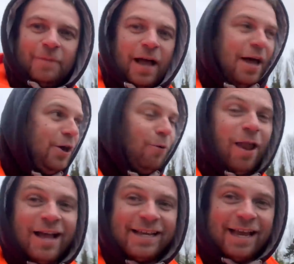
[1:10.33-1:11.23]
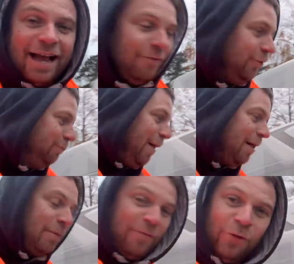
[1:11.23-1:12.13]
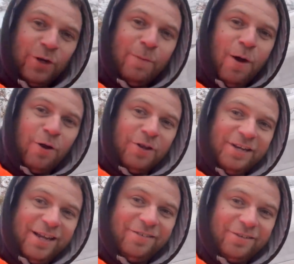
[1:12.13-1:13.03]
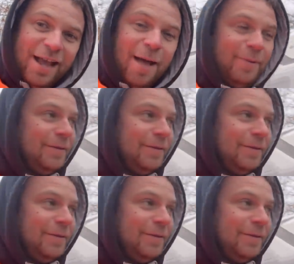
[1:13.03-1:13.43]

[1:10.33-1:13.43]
I don't like it. I've just banged my funny bone on the diesel cap.